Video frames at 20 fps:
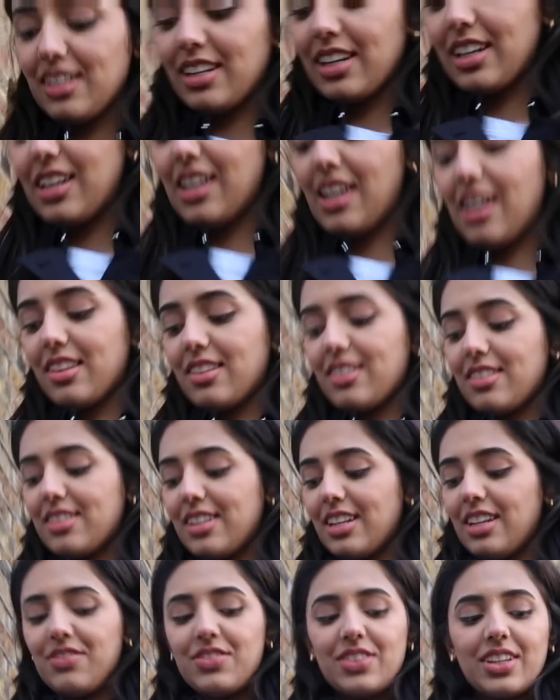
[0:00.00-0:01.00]
Okay, yeah, the
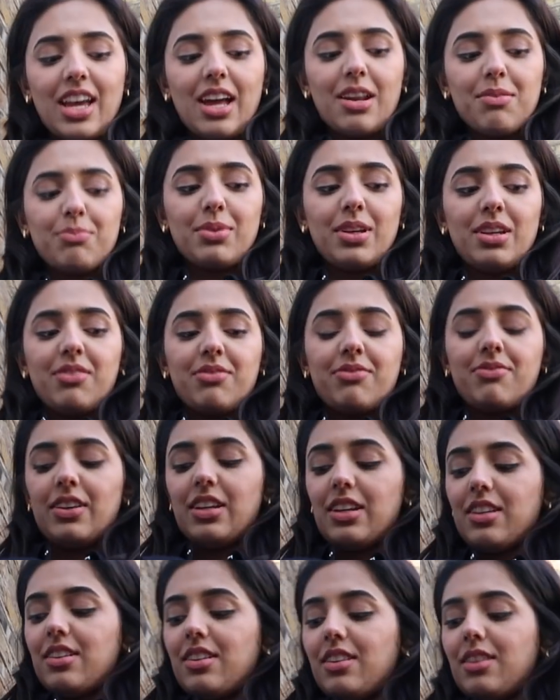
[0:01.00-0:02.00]
sleeves can be
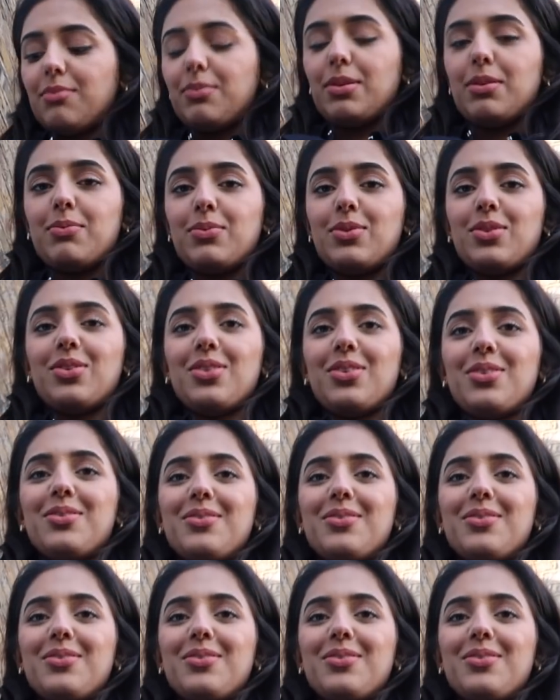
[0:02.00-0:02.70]
fitted in a bit more.